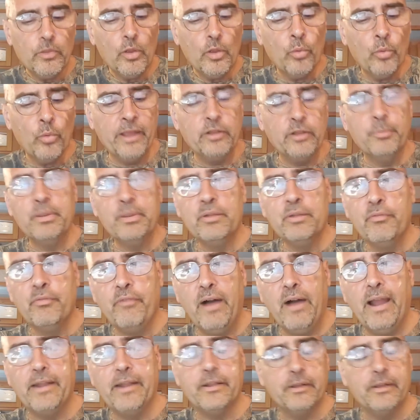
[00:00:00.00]
We had to be
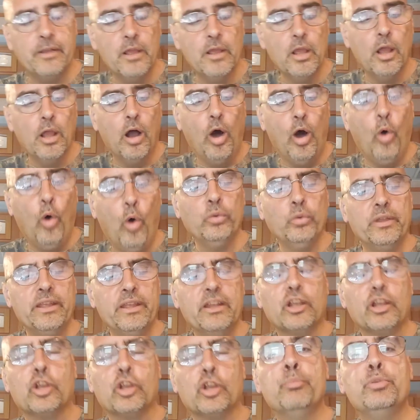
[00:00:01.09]
divided. Only in
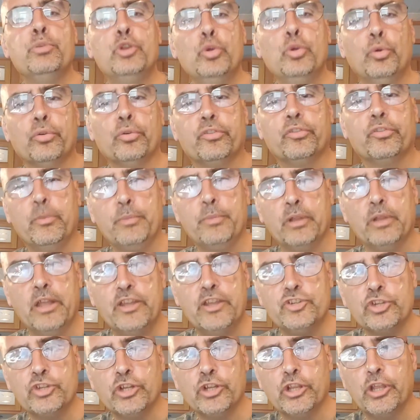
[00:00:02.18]
a computer
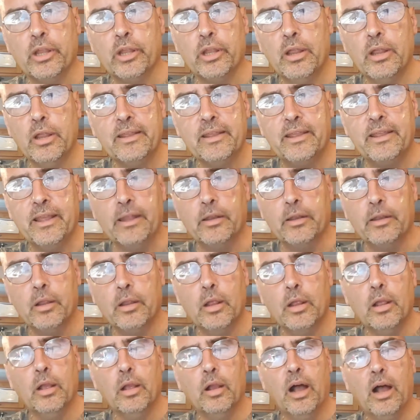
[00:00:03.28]
simulation can can
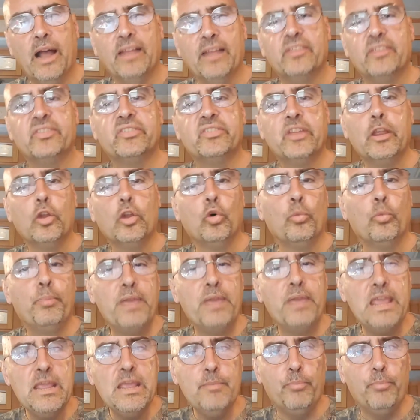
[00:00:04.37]
a single
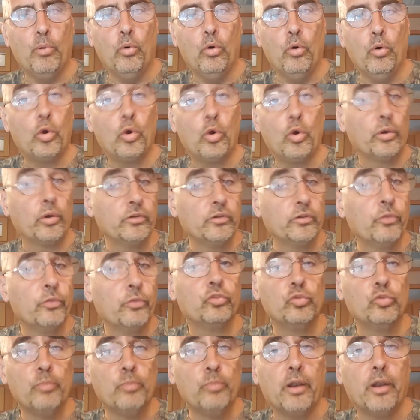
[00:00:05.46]
people. According to the
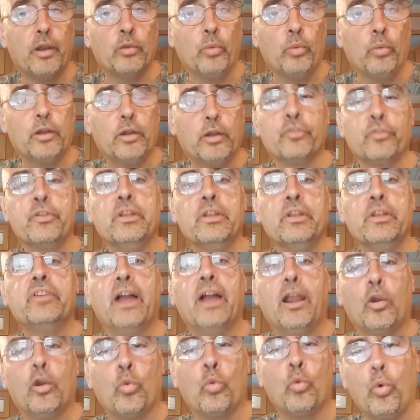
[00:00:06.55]
Sumerian records, the
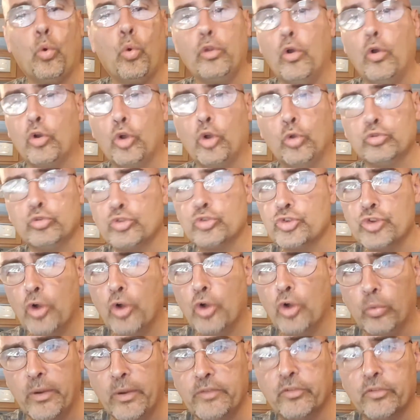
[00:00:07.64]
entire world, all cultures and
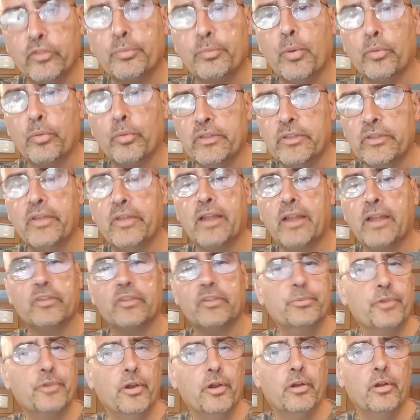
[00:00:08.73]
all races spoke the exact
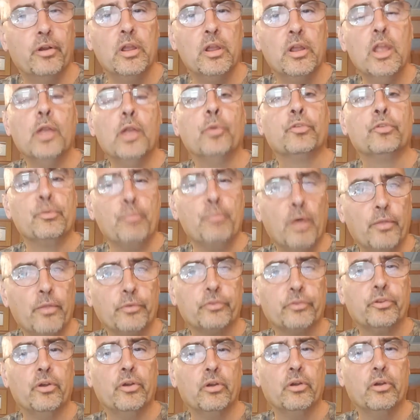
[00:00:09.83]
same tongue. It was a mother
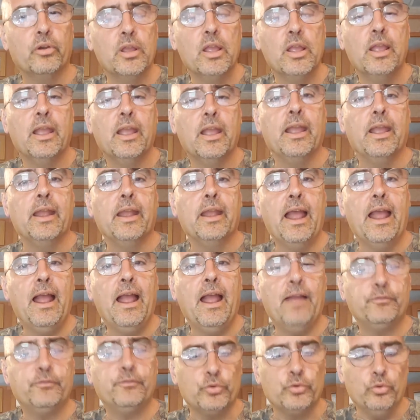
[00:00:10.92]
tongue. And
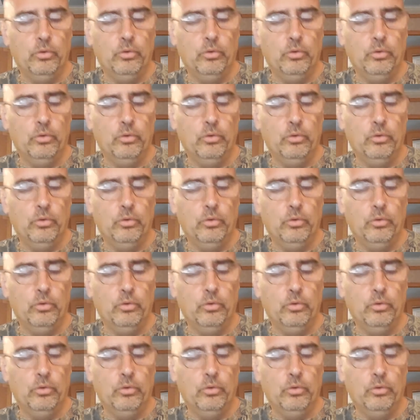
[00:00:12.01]
after,